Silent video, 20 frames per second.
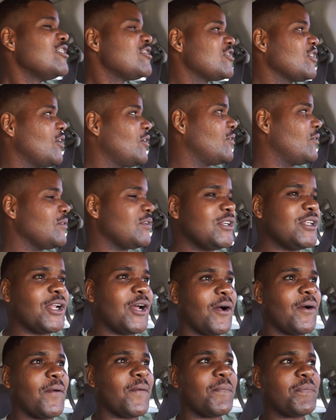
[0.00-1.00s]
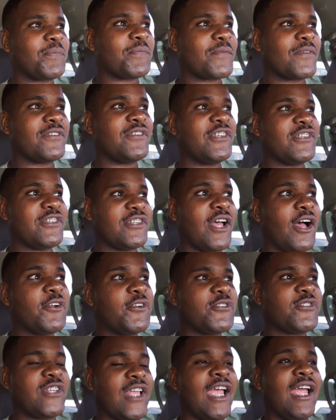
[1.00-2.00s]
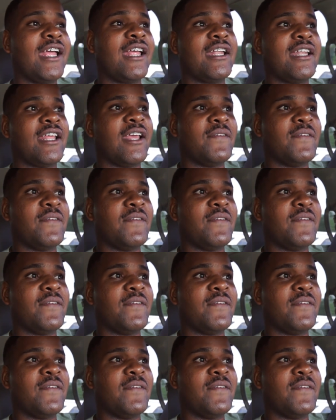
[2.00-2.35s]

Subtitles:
So, you know, just understand,